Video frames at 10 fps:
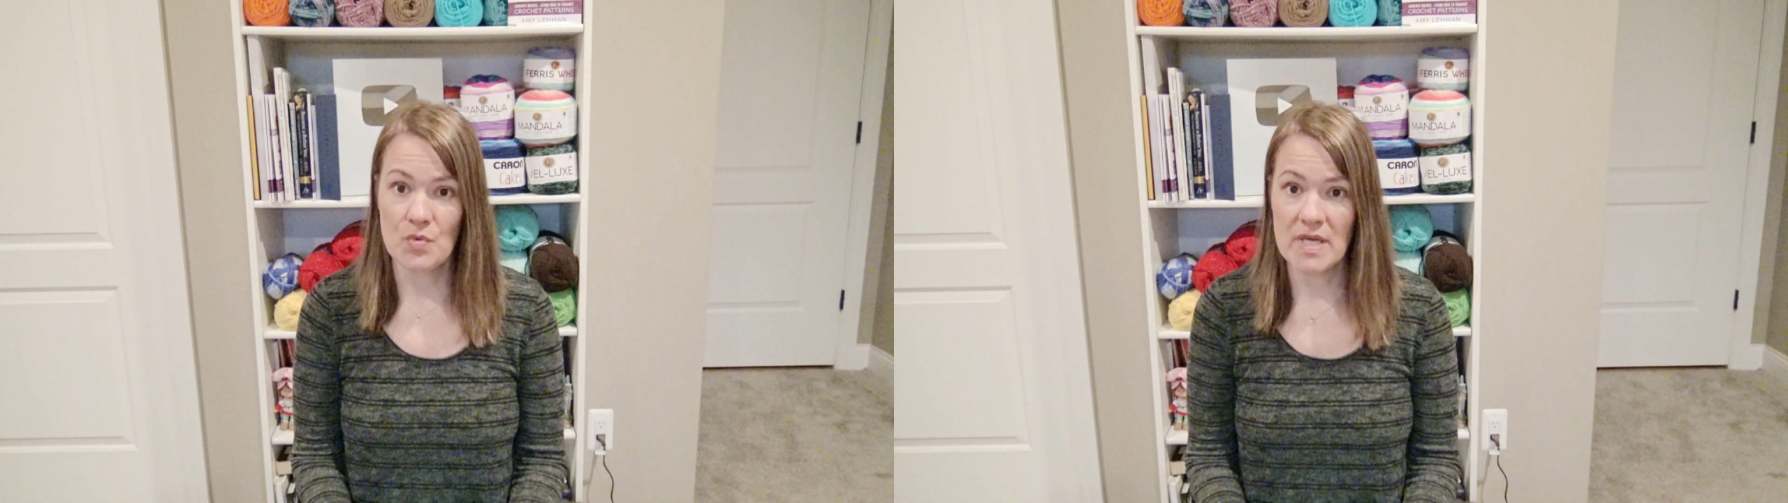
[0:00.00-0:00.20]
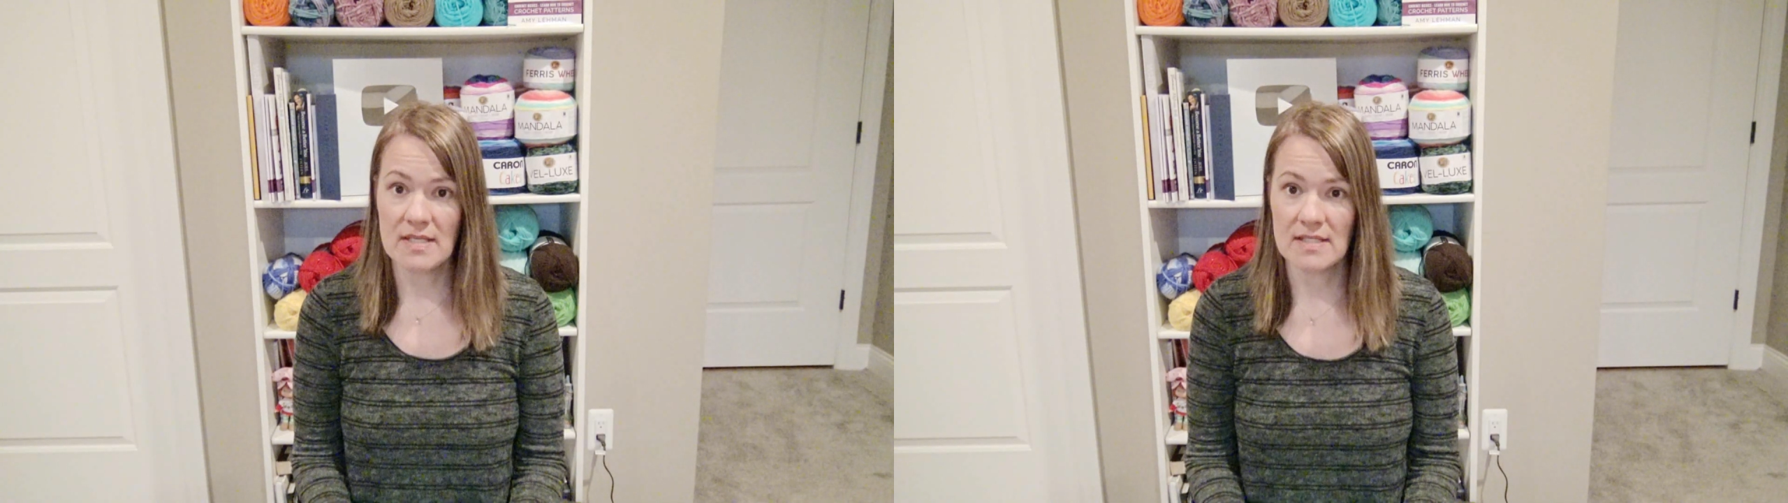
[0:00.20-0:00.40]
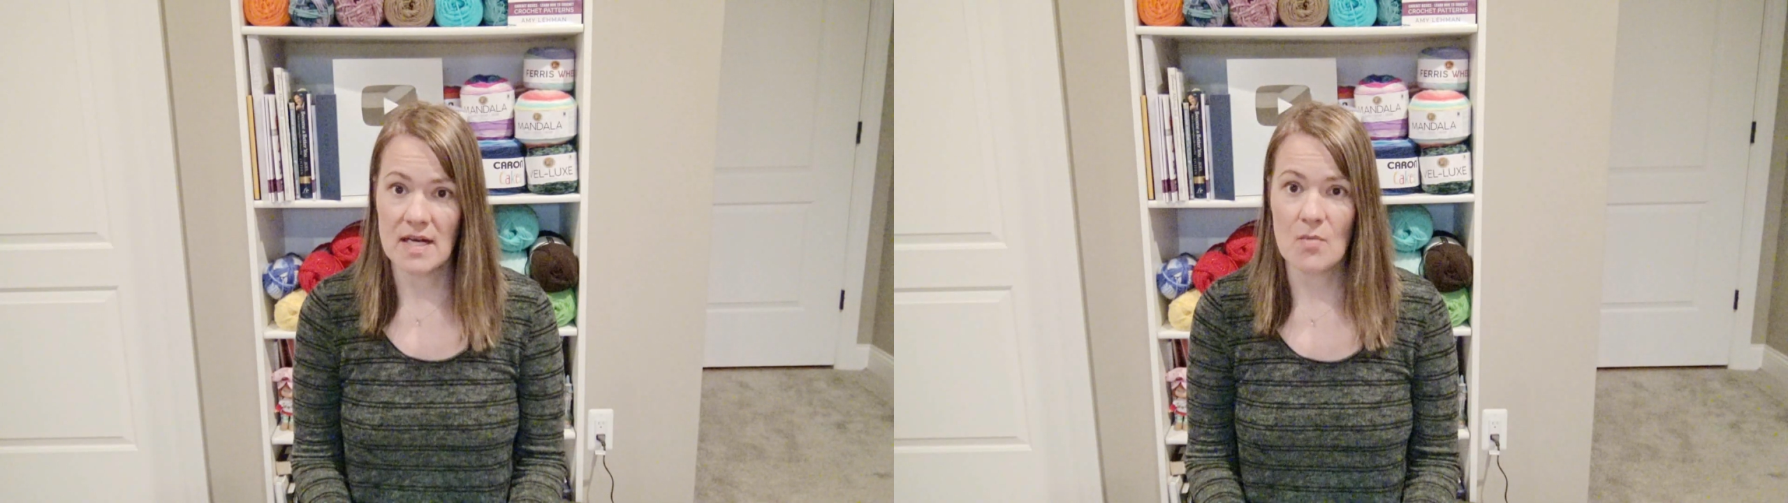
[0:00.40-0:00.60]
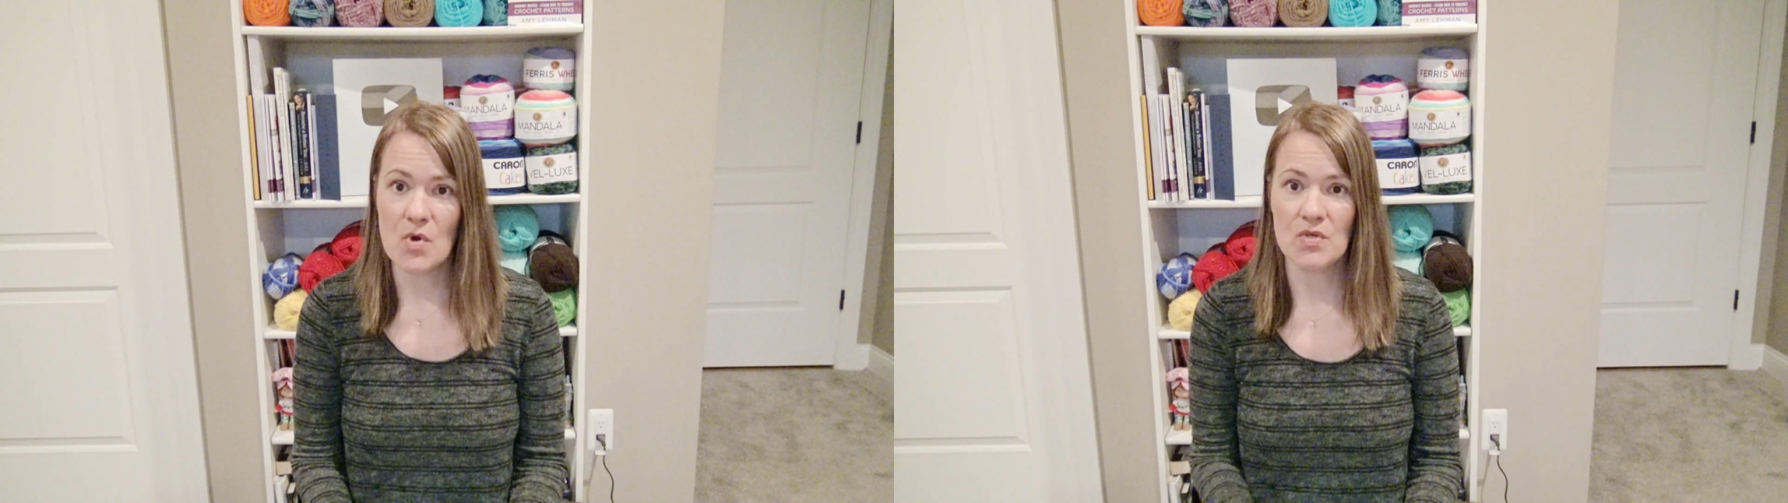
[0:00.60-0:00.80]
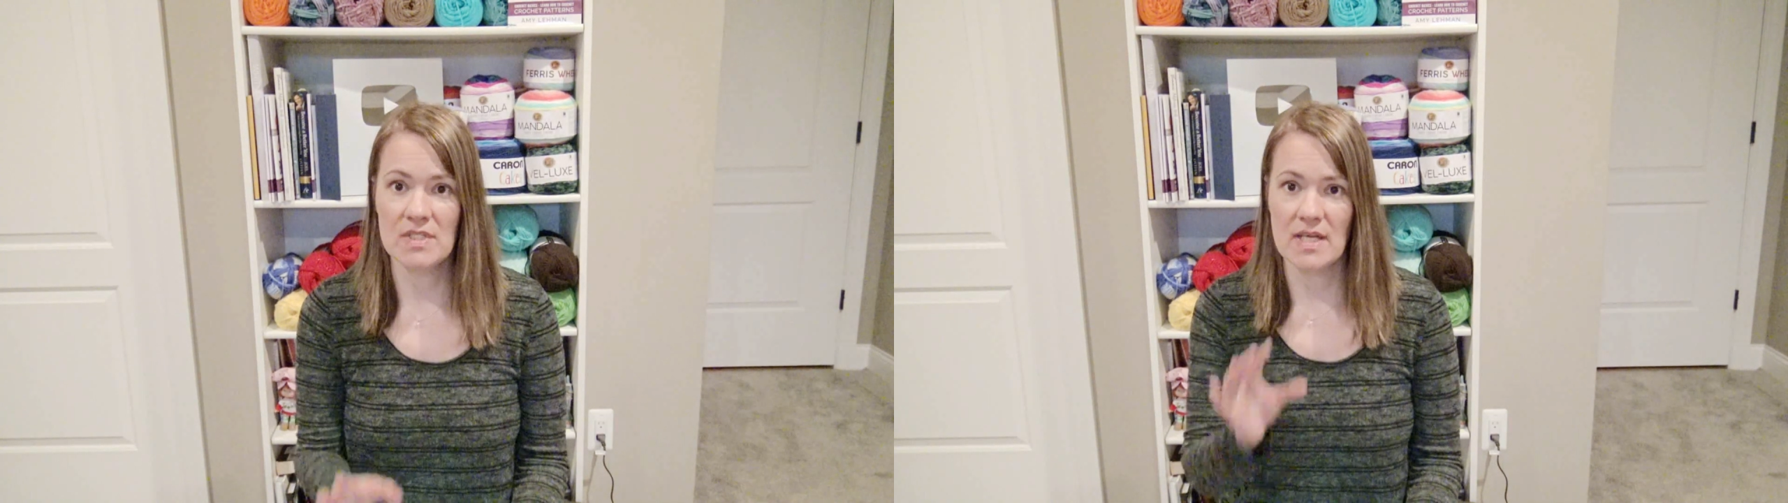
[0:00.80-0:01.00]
weeks and I'll post